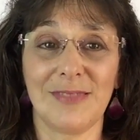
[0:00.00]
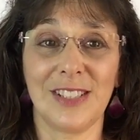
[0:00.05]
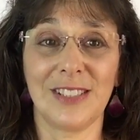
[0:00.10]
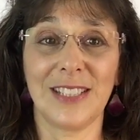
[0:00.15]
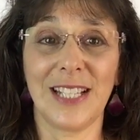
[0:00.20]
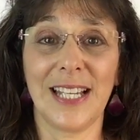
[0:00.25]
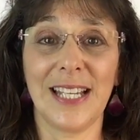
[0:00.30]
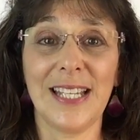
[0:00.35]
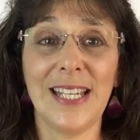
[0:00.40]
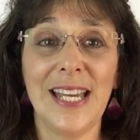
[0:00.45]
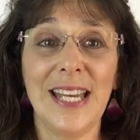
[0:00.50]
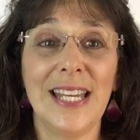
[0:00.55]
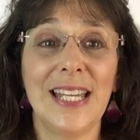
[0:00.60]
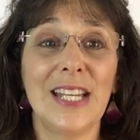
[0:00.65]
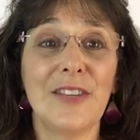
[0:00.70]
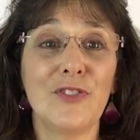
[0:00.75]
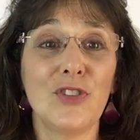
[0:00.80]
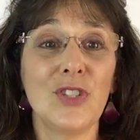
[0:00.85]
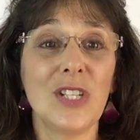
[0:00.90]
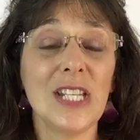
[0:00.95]
Okay?
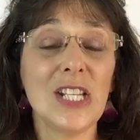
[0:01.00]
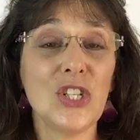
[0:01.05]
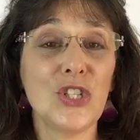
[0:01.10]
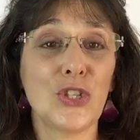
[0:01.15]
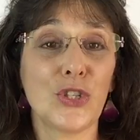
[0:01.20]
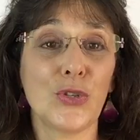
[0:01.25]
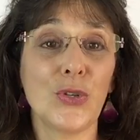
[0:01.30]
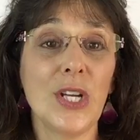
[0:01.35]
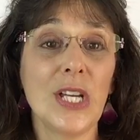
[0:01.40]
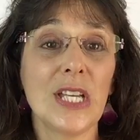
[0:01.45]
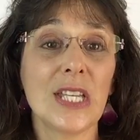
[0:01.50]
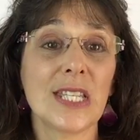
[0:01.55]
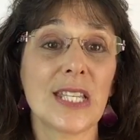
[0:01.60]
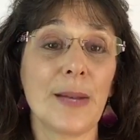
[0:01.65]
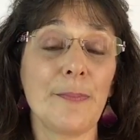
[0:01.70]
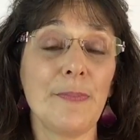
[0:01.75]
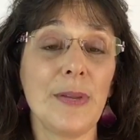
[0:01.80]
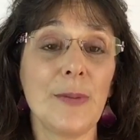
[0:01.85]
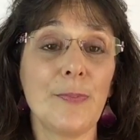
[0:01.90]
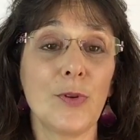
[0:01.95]
If you need to,
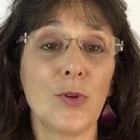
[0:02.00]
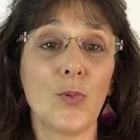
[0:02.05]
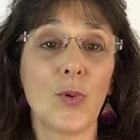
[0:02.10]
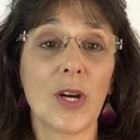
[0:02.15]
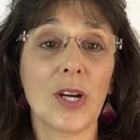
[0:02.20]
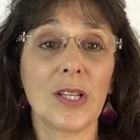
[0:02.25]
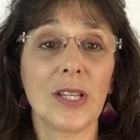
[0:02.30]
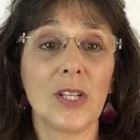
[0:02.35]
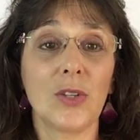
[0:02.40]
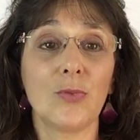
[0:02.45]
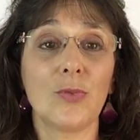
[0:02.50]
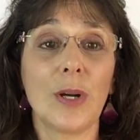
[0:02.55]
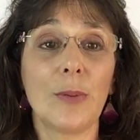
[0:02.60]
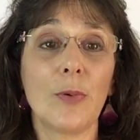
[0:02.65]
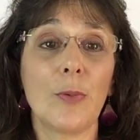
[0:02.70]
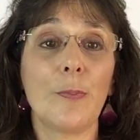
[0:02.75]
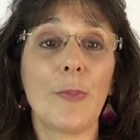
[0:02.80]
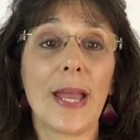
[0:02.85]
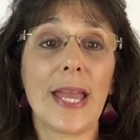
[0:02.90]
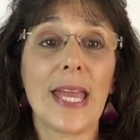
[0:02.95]
some people wear a little
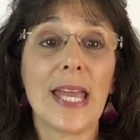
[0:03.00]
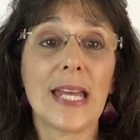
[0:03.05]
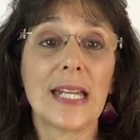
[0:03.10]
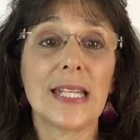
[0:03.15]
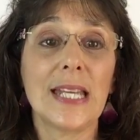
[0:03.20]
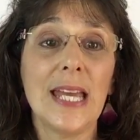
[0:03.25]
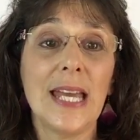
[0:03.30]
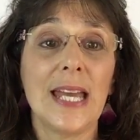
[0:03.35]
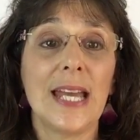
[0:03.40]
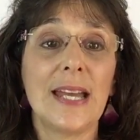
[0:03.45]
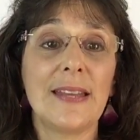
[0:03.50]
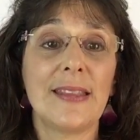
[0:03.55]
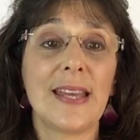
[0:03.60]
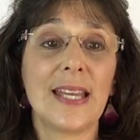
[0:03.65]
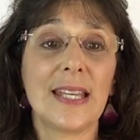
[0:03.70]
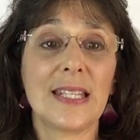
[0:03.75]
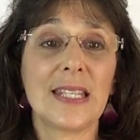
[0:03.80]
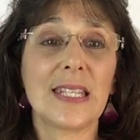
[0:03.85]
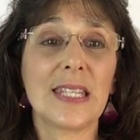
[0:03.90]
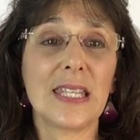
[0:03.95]
rubber band and
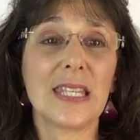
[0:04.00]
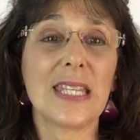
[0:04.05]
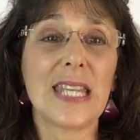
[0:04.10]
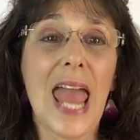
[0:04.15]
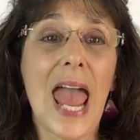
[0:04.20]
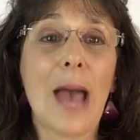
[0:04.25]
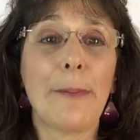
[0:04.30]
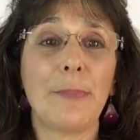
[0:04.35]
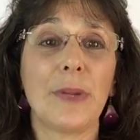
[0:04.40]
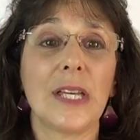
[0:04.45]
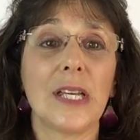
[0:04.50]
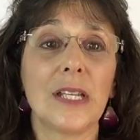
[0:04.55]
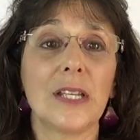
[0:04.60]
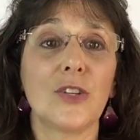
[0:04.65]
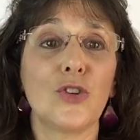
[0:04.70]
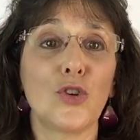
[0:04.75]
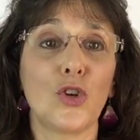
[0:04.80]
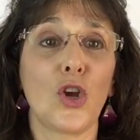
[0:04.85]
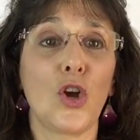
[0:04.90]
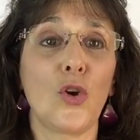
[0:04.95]
they snap it,
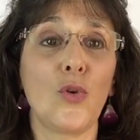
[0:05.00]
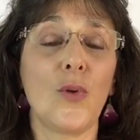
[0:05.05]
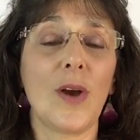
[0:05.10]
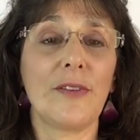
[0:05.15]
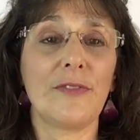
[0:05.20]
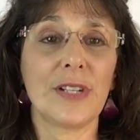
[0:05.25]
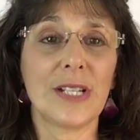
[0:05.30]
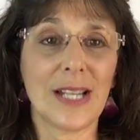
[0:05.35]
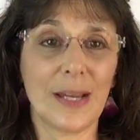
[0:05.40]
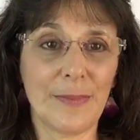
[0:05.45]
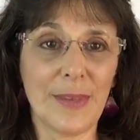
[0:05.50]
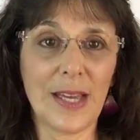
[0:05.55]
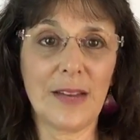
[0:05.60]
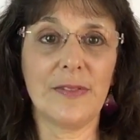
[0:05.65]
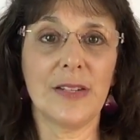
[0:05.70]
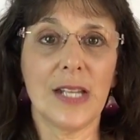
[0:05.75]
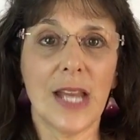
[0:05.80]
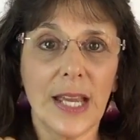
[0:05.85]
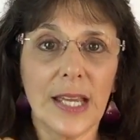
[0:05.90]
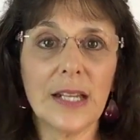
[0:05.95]
you know, every time they
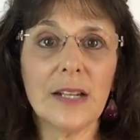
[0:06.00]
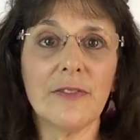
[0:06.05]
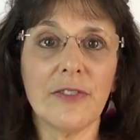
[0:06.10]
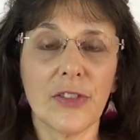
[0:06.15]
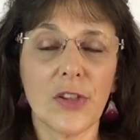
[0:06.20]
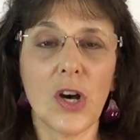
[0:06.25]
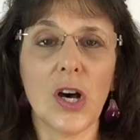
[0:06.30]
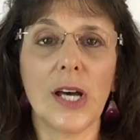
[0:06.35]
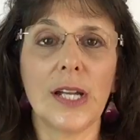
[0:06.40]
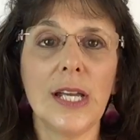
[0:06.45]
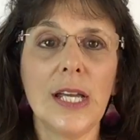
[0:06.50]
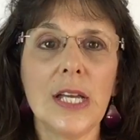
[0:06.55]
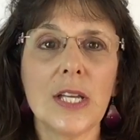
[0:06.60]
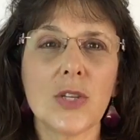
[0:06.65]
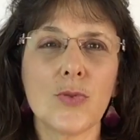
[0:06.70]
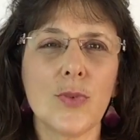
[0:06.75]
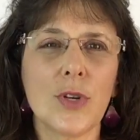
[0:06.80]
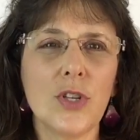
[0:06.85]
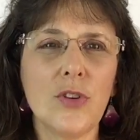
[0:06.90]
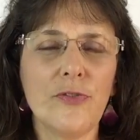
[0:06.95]
have a negative thought.
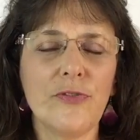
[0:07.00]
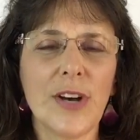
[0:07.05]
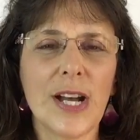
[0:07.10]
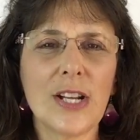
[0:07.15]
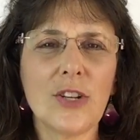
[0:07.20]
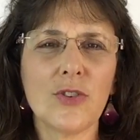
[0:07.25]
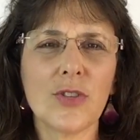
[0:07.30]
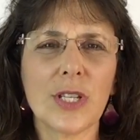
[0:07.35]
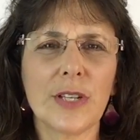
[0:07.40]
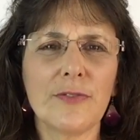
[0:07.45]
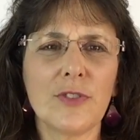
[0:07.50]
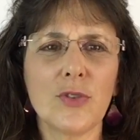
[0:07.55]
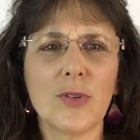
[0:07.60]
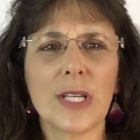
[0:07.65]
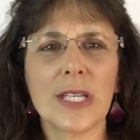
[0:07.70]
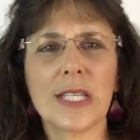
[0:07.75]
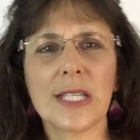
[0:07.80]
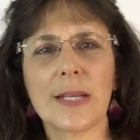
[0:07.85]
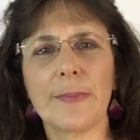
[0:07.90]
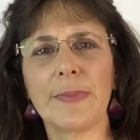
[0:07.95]
So when you find yourself
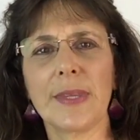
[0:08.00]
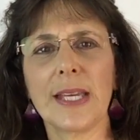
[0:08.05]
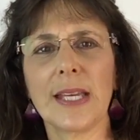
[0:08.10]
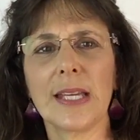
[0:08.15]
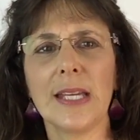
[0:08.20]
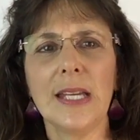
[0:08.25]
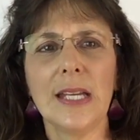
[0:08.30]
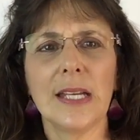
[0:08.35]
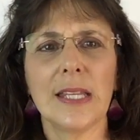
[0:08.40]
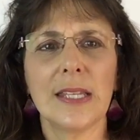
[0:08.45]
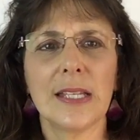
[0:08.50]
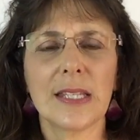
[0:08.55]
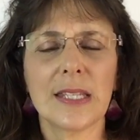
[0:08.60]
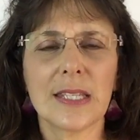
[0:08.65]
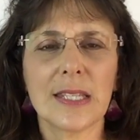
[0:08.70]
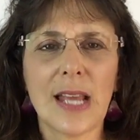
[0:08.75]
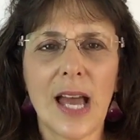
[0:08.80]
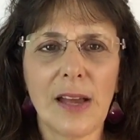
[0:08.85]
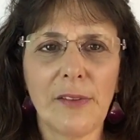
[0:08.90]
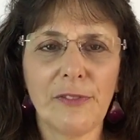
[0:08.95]
doing something
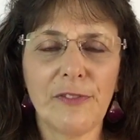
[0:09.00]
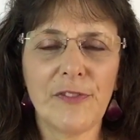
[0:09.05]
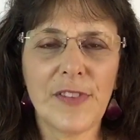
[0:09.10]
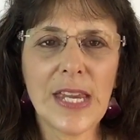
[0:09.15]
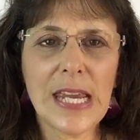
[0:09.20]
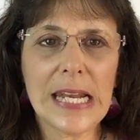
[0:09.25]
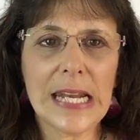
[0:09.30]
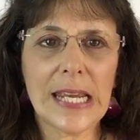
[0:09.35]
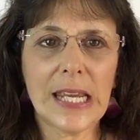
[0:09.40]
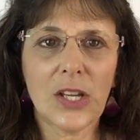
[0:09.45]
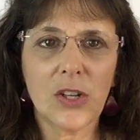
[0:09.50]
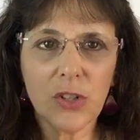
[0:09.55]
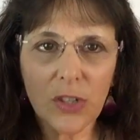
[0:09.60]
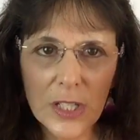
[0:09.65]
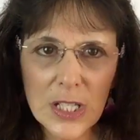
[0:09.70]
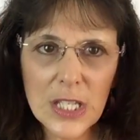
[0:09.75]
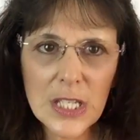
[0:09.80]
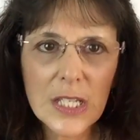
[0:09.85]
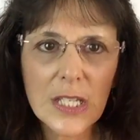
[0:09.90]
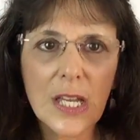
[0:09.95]
that's not feeding
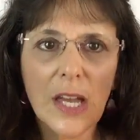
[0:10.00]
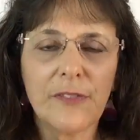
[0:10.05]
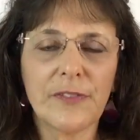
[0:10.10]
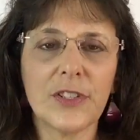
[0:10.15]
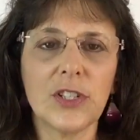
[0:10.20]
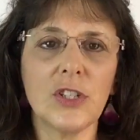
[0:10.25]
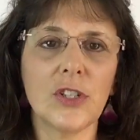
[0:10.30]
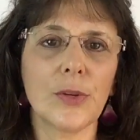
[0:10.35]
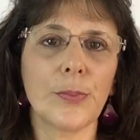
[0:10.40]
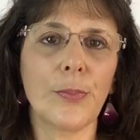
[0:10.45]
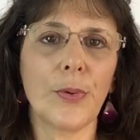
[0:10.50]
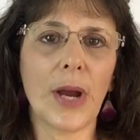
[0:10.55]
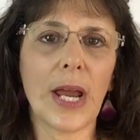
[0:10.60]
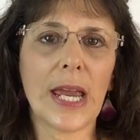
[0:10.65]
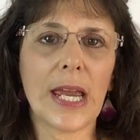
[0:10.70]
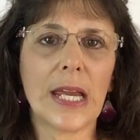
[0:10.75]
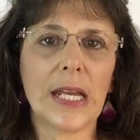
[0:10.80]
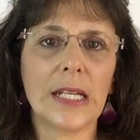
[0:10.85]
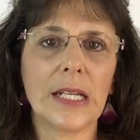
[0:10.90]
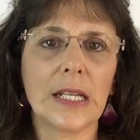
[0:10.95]
good stuff to your
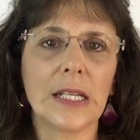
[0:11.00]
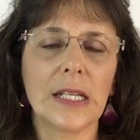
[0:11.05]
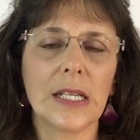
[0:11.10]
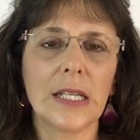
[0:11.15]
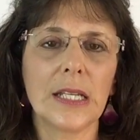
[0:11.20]
brain,